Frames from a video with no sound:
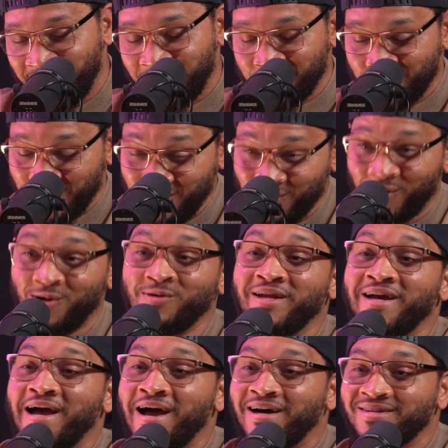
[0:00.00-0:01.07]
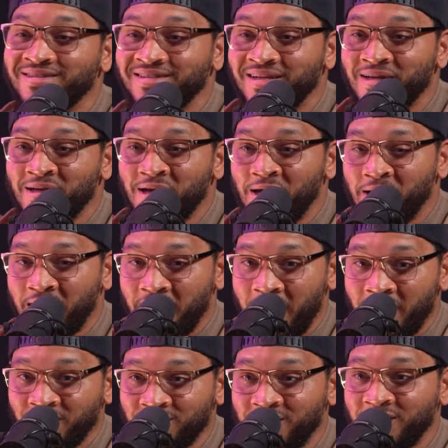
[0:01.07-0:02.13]
I still own that house. And that
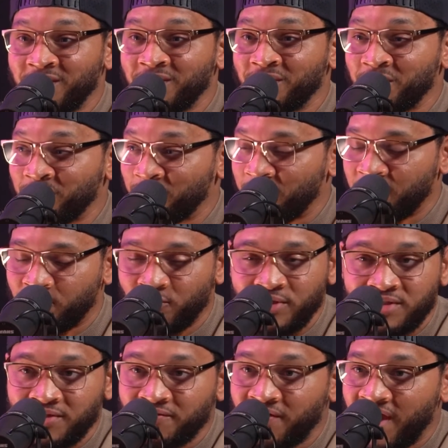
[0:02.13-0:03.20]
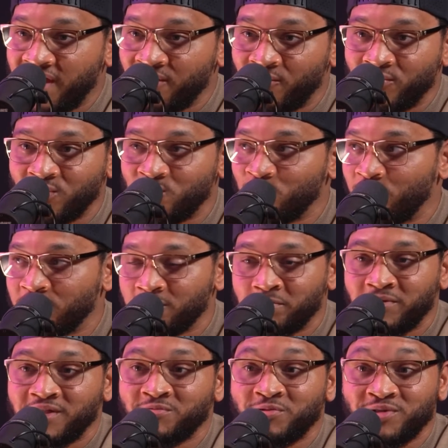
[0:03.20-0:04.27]
house done increased in value over
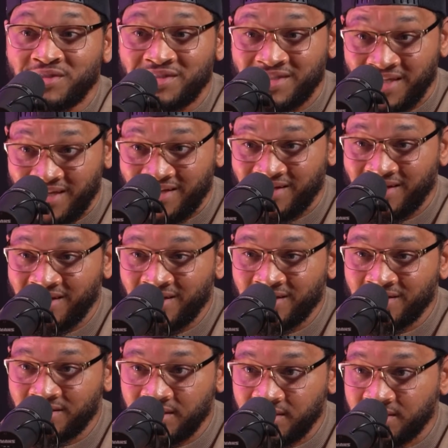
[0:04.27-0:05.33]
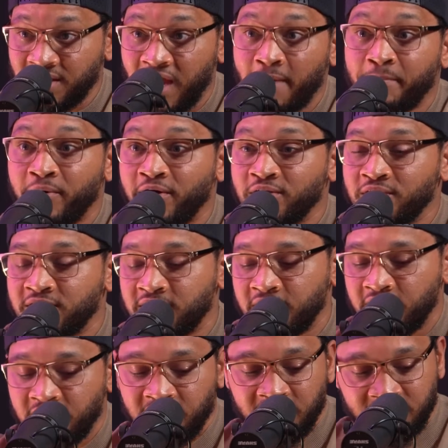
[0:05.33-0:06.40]
200+% since I purchased
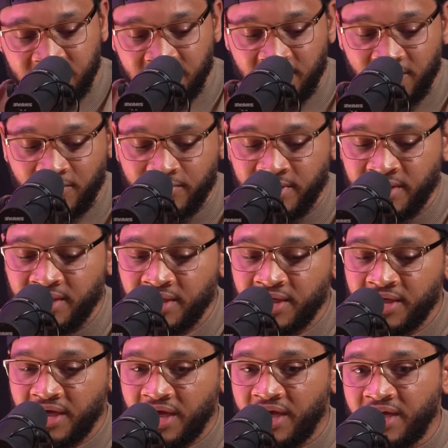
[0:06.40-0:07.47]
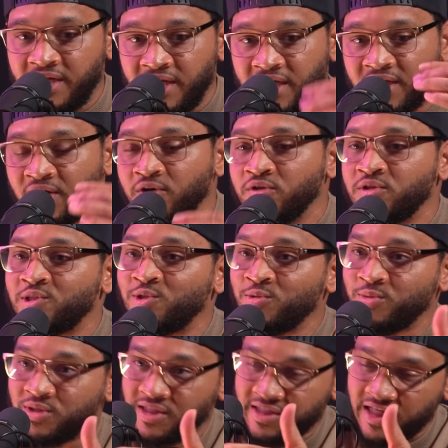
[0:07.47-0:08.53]
it, and I still own it. And it goes to,
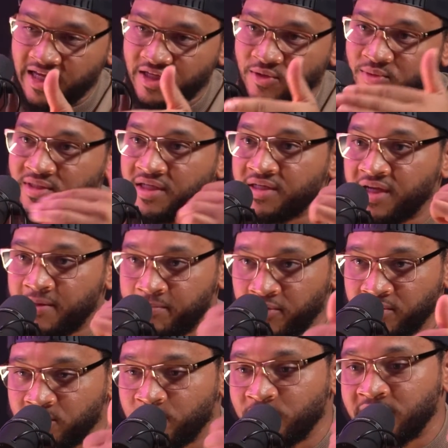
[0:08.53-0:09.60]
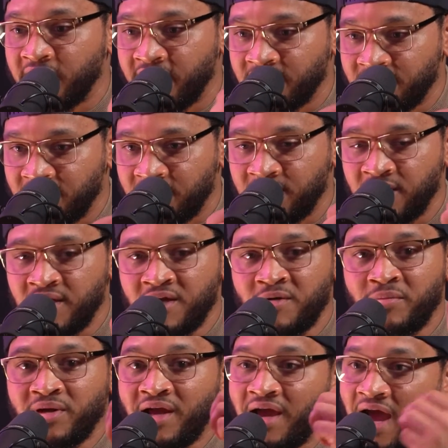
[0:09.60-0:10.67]
just like you saying, that person was 19.
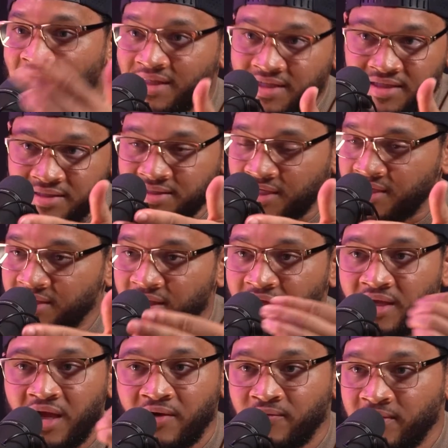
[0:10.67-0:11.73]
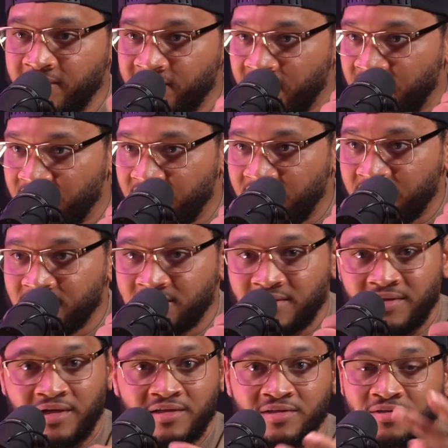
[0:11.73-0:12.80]
But I did the same thing. I refinanced.
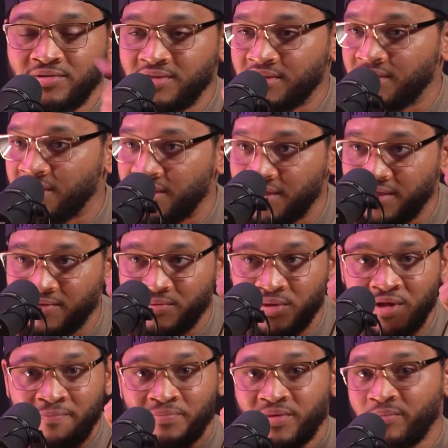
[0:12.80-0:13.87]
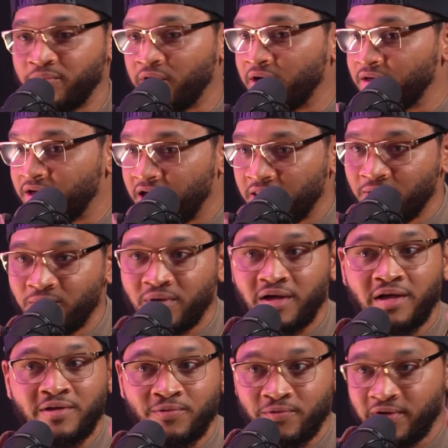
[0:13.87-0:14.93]
I used it again. Brought another one.
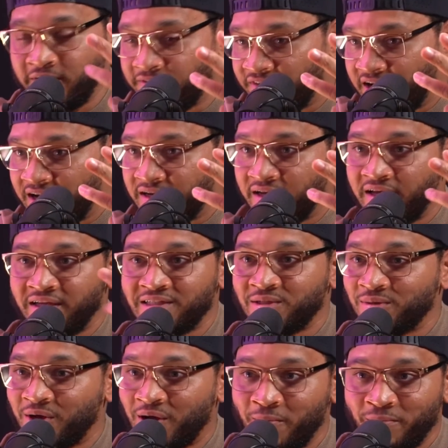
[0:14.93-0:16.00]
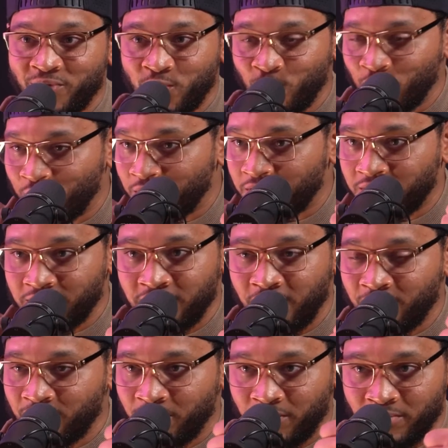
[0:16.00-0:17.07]
I refinanced. Dual.
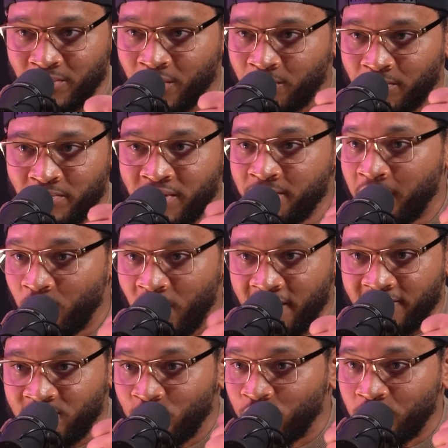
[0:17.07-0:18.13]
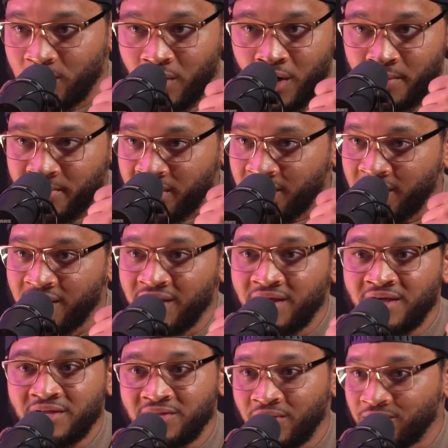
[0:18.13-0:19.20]
Me and my wife dual Army.
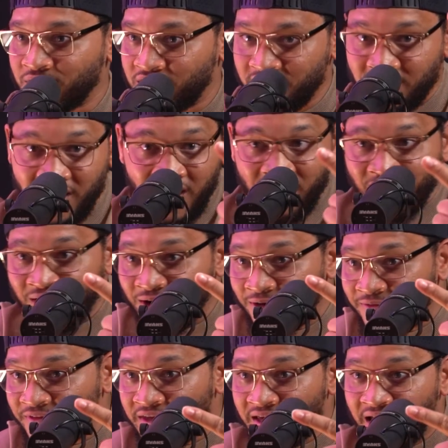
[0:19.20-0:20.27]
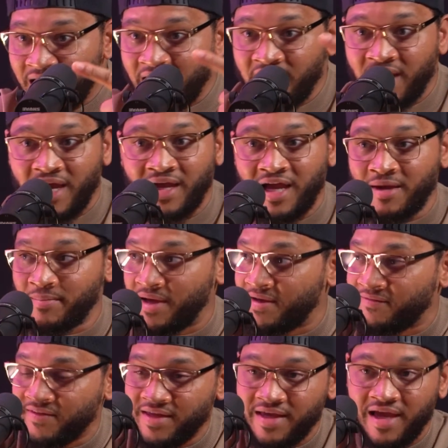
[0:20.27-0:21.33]
So she got her own VA. I got my
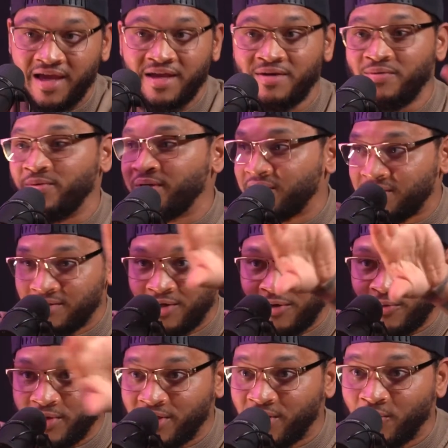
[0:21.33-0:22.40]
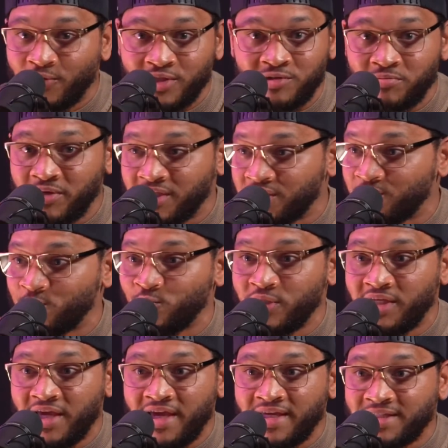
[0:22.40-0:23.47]
VA. We go as much as we
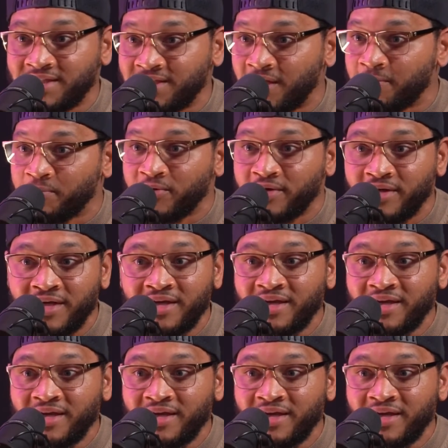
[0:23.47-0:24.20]
can separate.